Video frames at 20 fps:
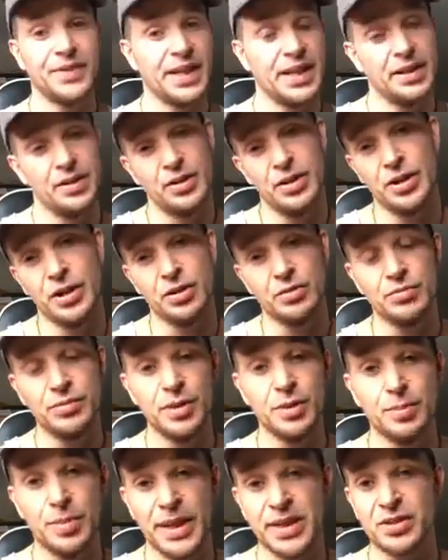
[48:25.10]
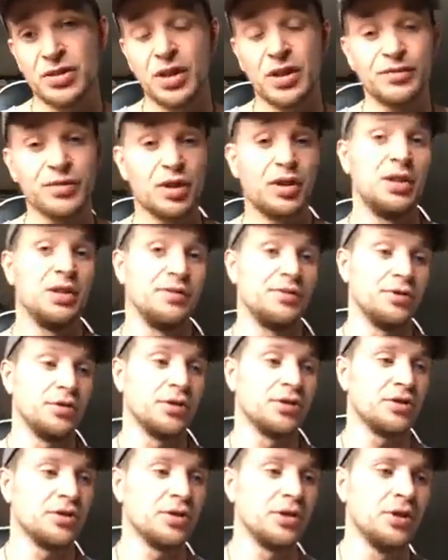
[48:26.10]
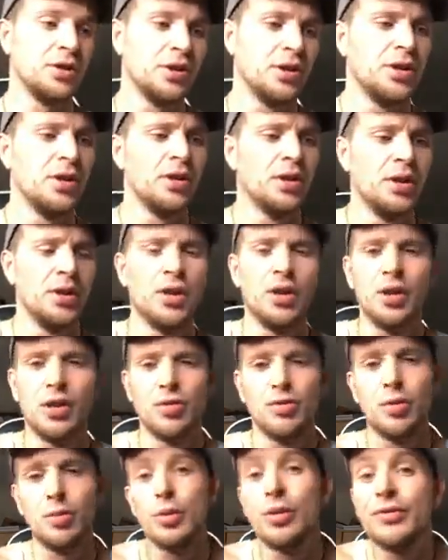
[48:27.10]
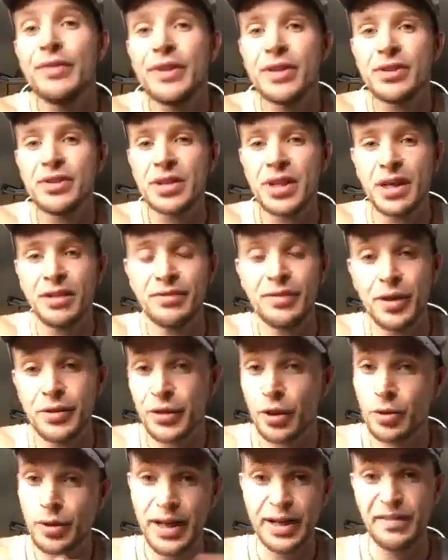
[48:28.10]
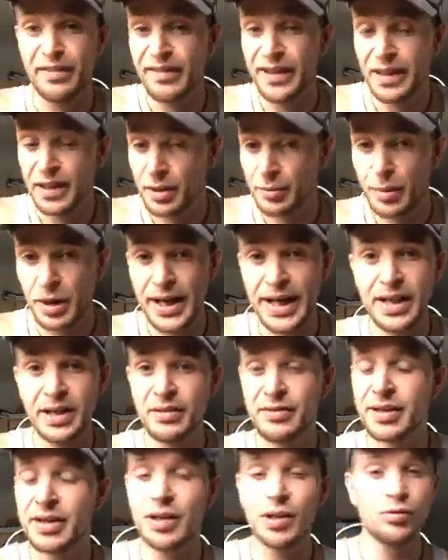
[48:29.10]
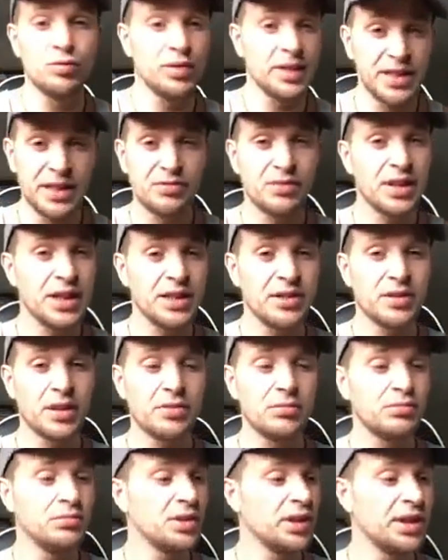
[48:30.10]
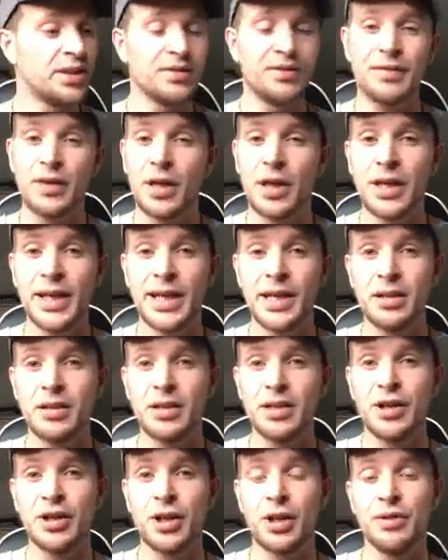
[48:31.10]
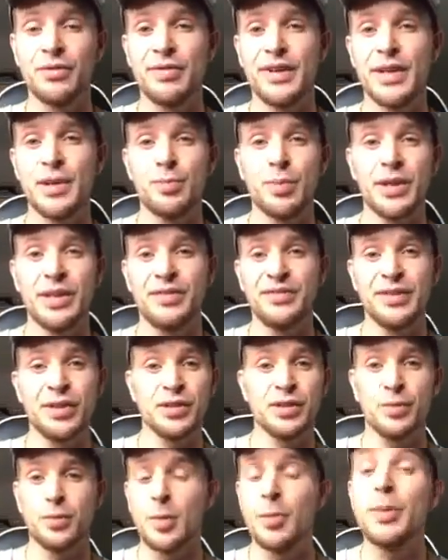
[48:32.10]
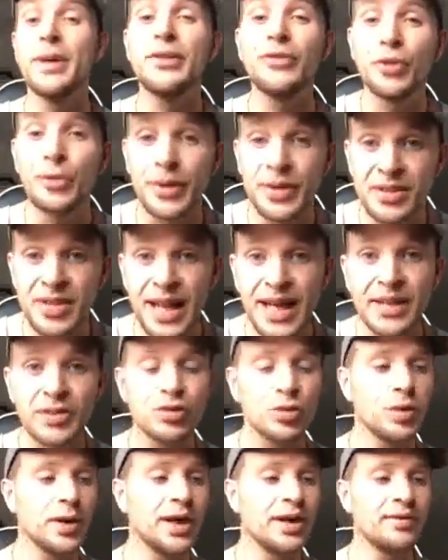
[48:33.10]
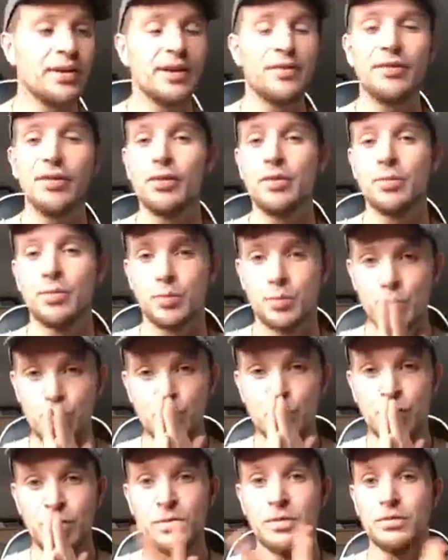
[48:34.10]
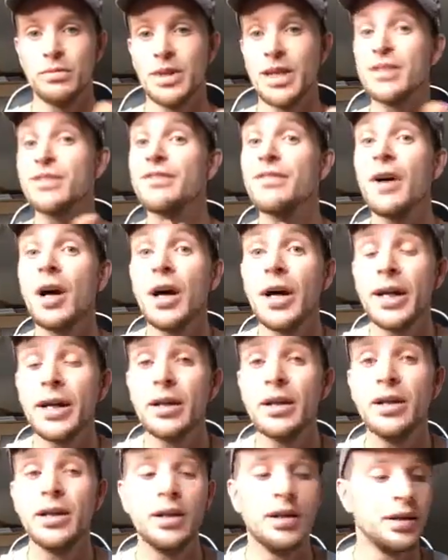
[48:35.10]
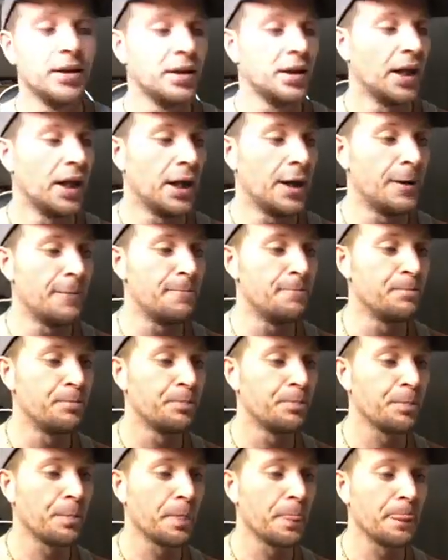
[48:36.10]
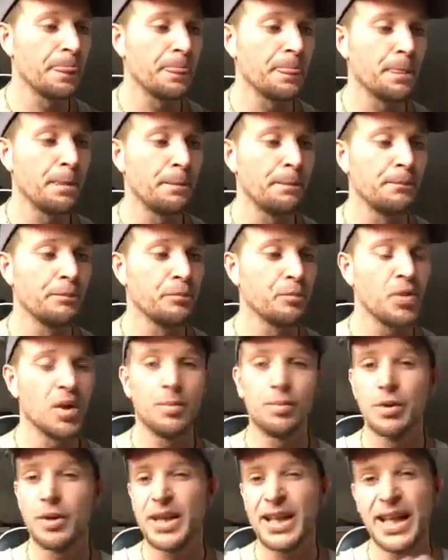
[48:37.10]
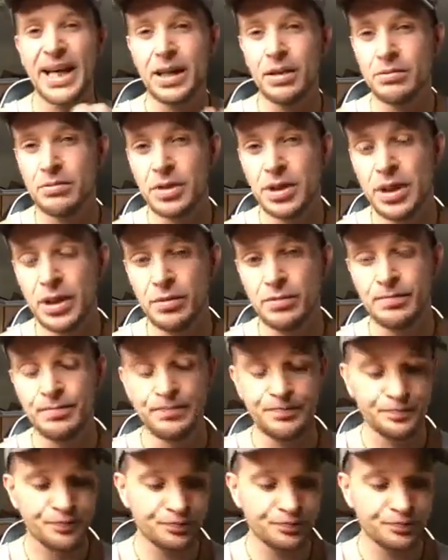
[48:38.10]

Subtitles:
then, you know, you're best off kind of just removing yourself. I don't get offended by any of it. I really, really don't. It's fine. You know, if anybody feels I'm a bit too intense or whatever have you, that's fine. But again, you know,